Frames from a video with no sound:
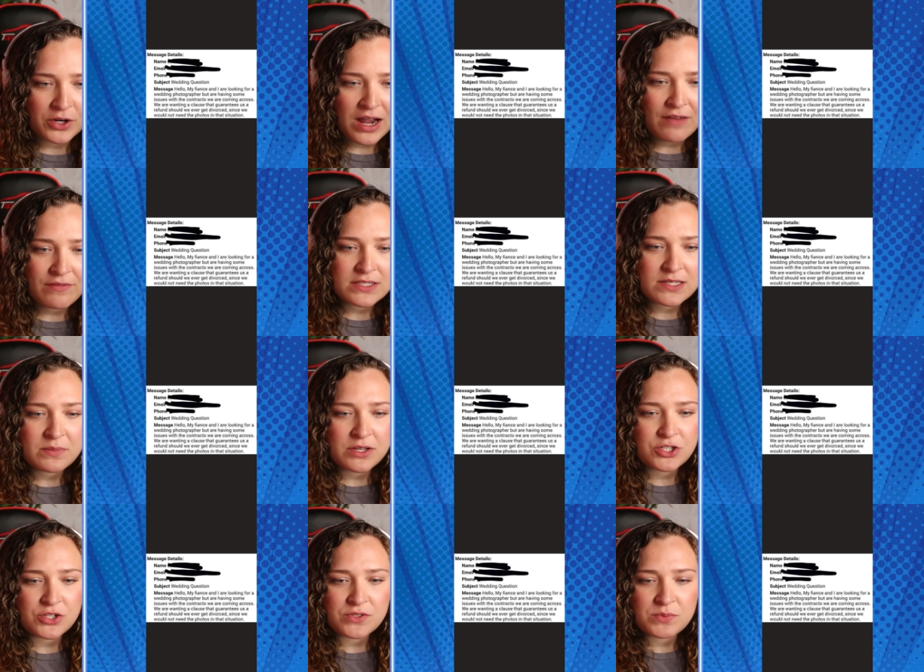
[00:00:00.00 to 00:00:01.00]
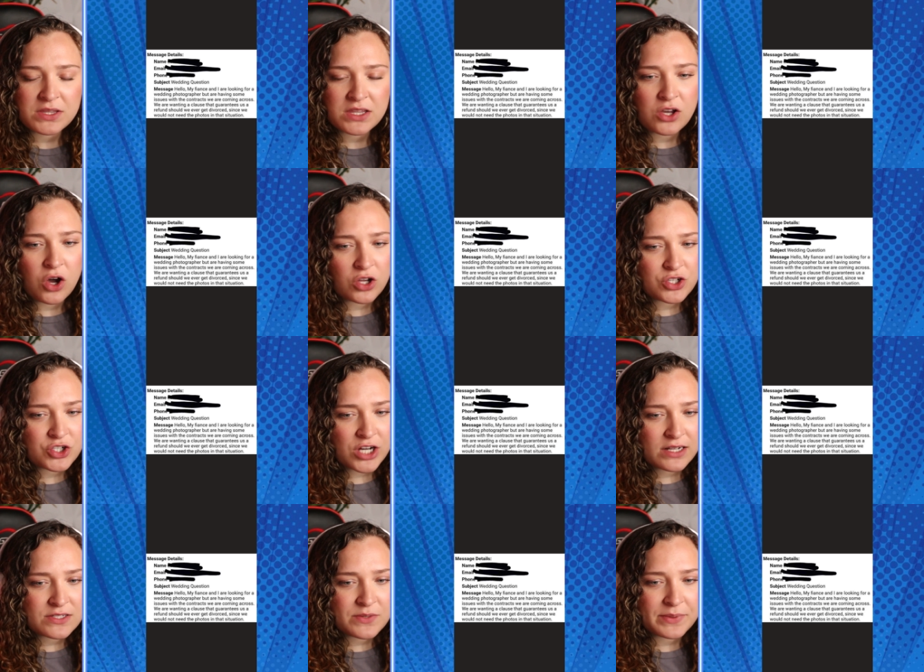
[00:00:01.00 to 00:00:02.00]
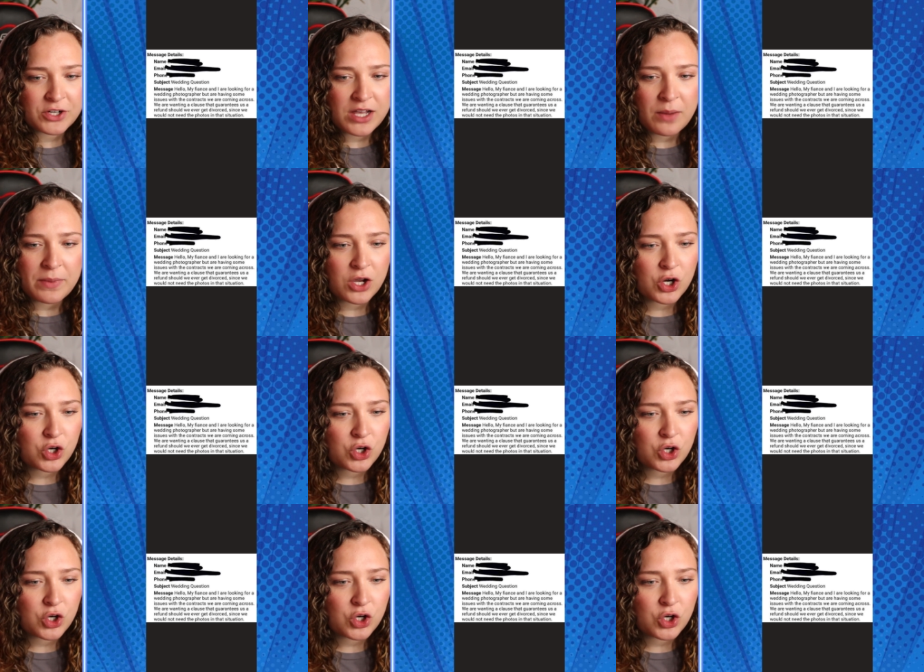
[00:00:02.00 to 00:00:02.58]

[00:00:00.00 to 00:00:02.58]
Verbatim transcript: but are having some issues with the contracts we are coming